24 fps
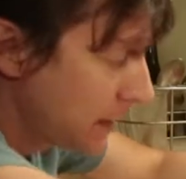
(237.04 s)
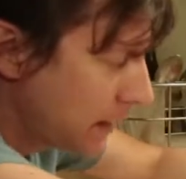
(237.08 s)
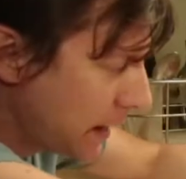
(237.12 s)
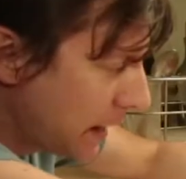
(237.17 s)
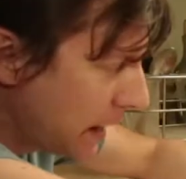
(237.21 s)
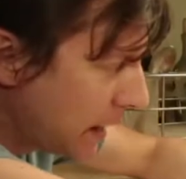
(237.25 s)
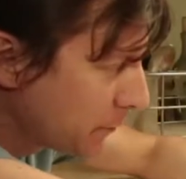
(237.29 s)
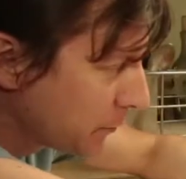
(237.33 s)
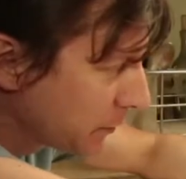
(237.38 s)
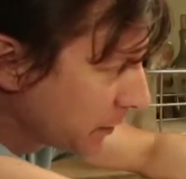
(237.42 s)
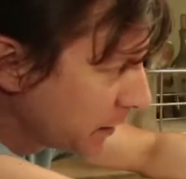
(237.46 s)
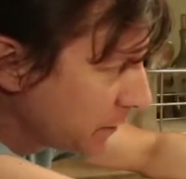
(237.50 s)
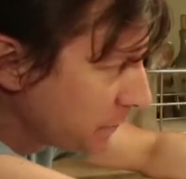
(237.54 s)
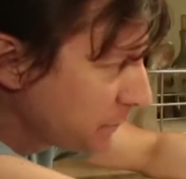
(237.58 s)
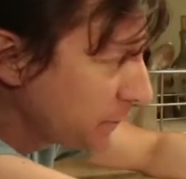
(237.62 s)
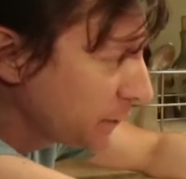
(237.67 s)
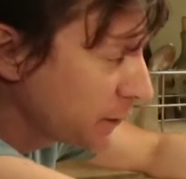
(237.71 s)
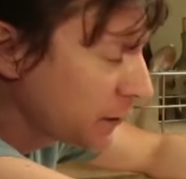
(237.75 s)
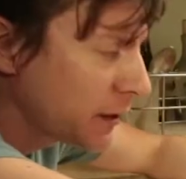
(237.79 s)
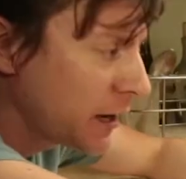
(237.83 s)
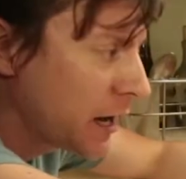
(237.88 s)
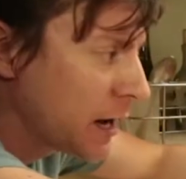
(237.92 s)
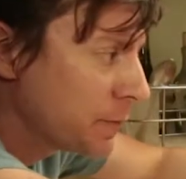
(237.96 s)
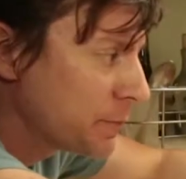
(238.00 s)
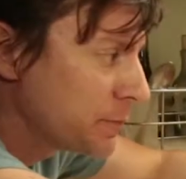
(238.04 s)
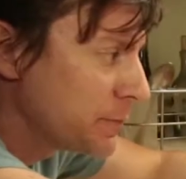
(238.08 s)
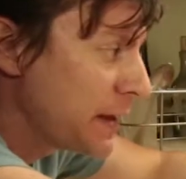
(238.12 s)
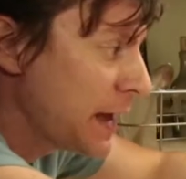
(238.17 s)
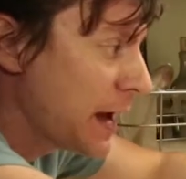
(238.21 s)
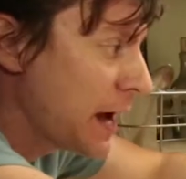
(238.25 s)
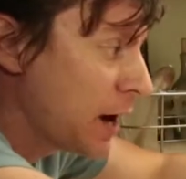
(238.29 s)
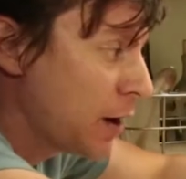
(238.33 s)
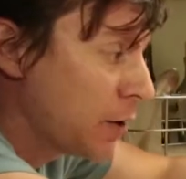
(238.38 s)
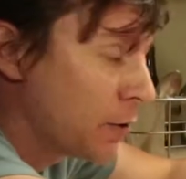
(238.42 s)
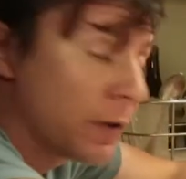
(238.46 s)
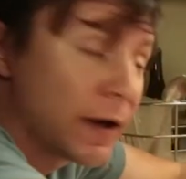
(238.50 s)
and we're going to fill it up.
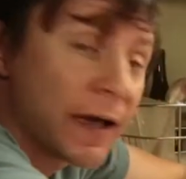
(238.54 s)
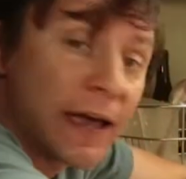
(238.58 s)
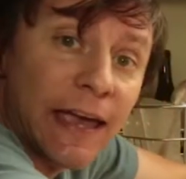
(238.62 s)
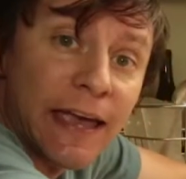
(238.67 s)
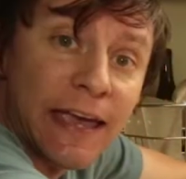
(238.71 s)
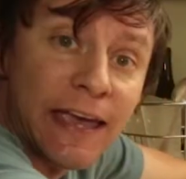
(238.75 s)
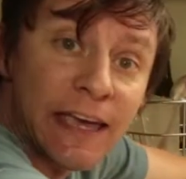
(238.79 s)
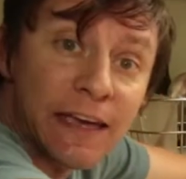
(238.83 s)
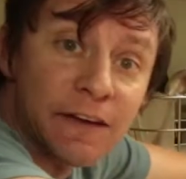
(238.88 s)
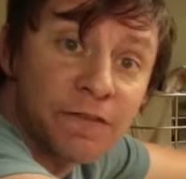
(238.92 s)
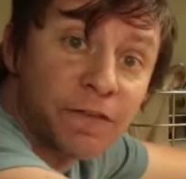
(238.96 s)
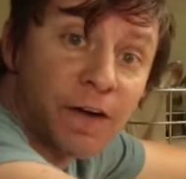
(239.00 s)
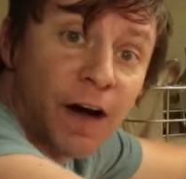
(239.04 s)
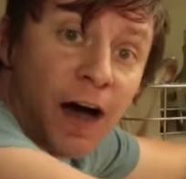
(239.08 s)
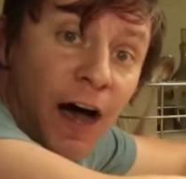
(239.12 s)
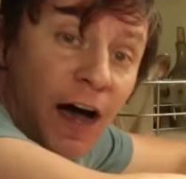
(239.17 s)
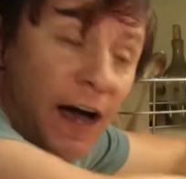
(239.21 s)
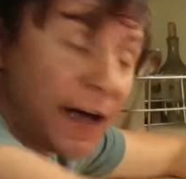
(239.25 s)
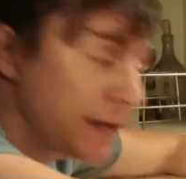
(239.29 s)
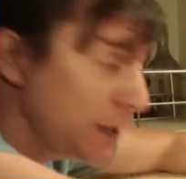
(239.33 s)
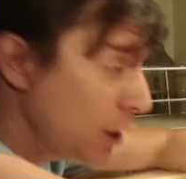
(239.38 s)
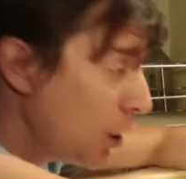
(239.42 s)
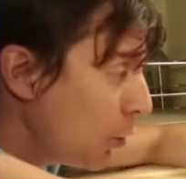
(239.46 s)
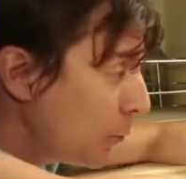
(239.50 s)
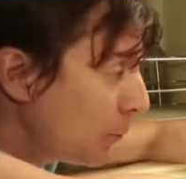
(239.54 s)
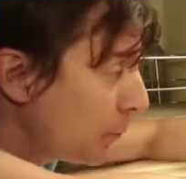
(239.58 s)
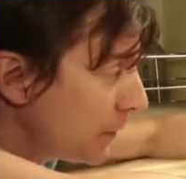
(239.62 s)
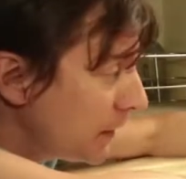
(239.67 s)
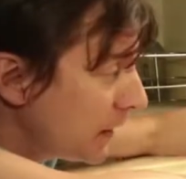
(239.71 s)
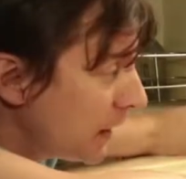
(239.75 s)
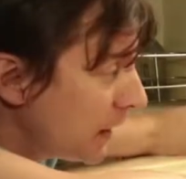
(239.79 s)
Now, if I open